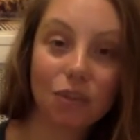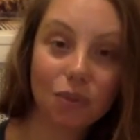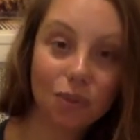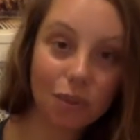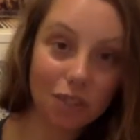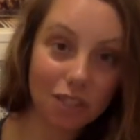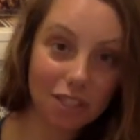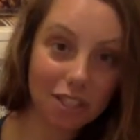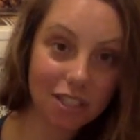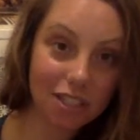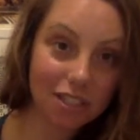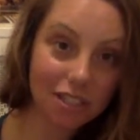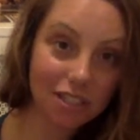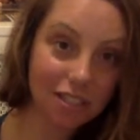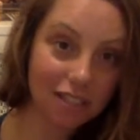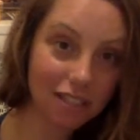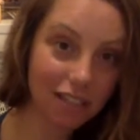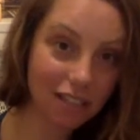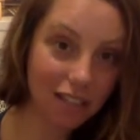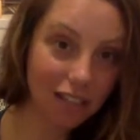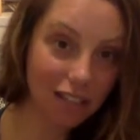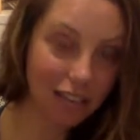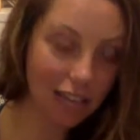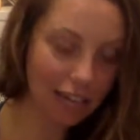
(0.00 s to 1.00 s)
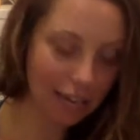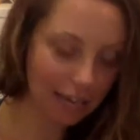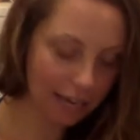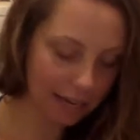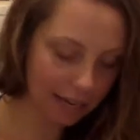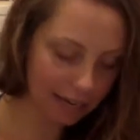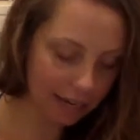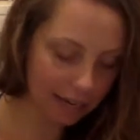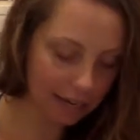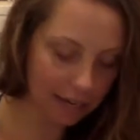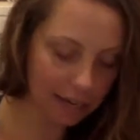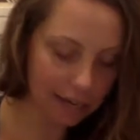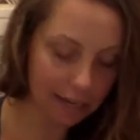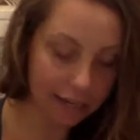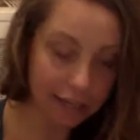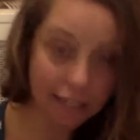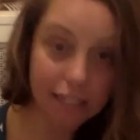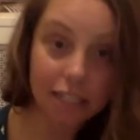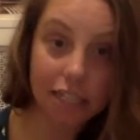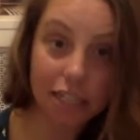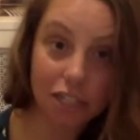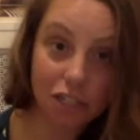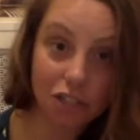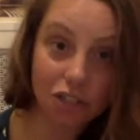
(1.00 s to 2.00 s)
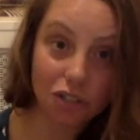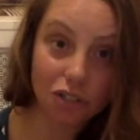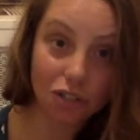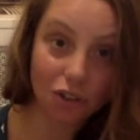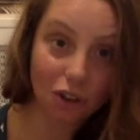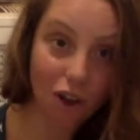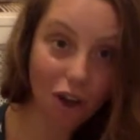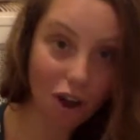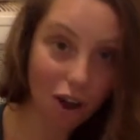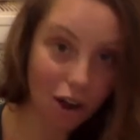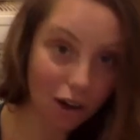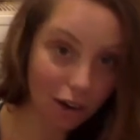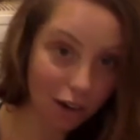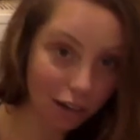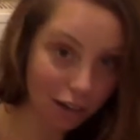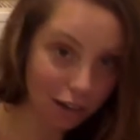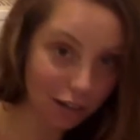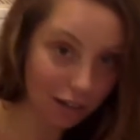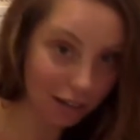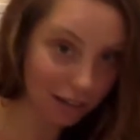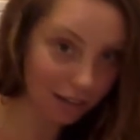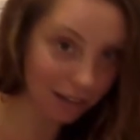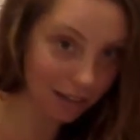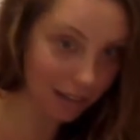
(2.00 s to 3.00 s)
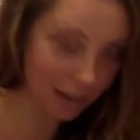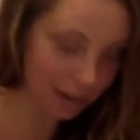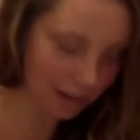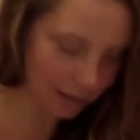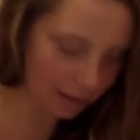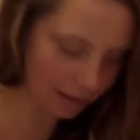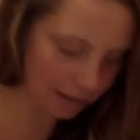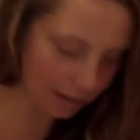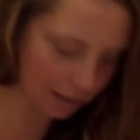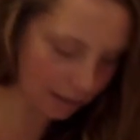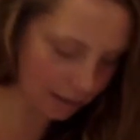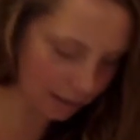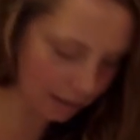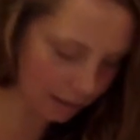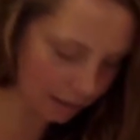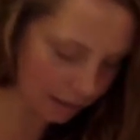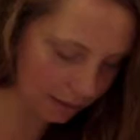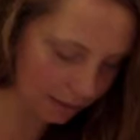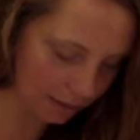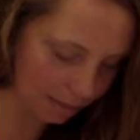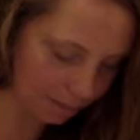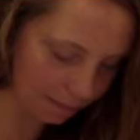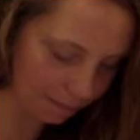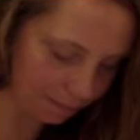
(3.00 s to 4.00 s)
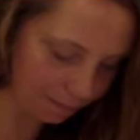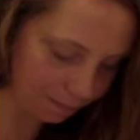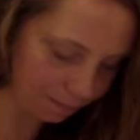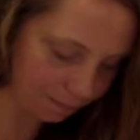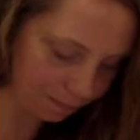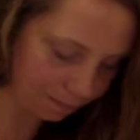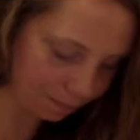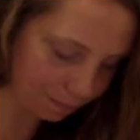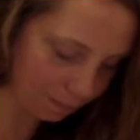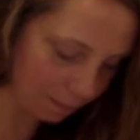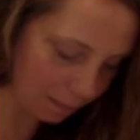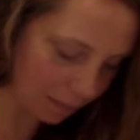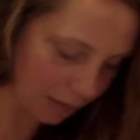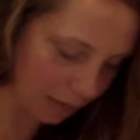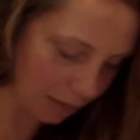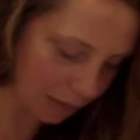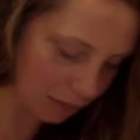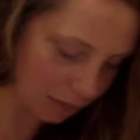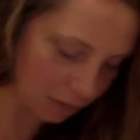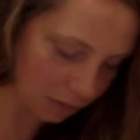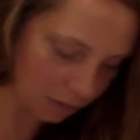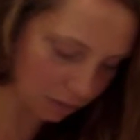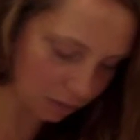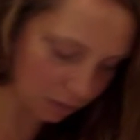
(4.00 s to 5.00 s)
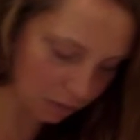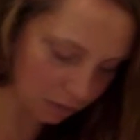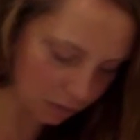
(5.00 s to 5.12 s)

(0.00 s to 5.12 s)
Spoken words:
which is an additional card that Matt Hughes